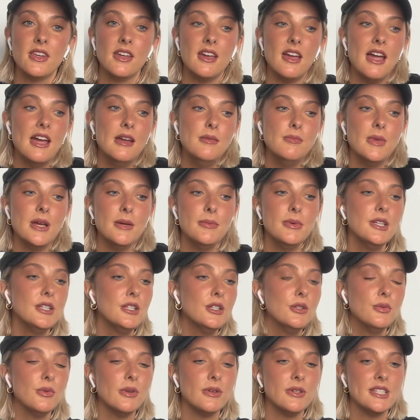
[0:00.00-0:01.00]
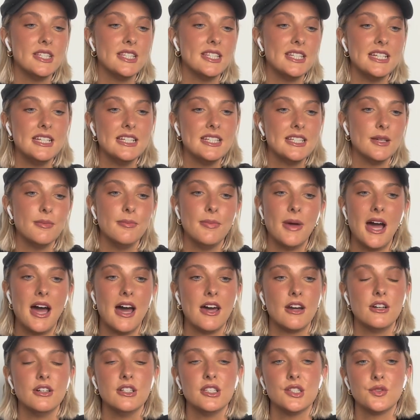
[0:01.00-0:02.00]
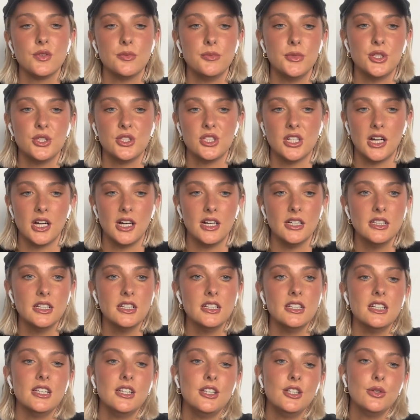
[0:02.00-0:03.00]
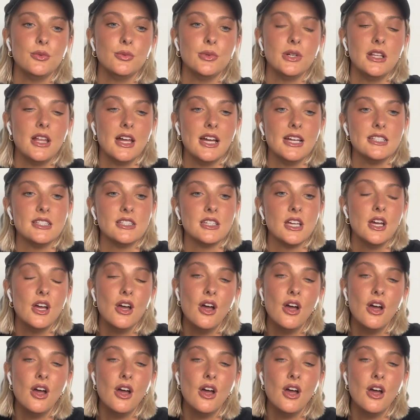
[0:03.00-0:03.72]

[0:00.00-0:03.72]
And maybe you see some patterns from your childhood and you realize,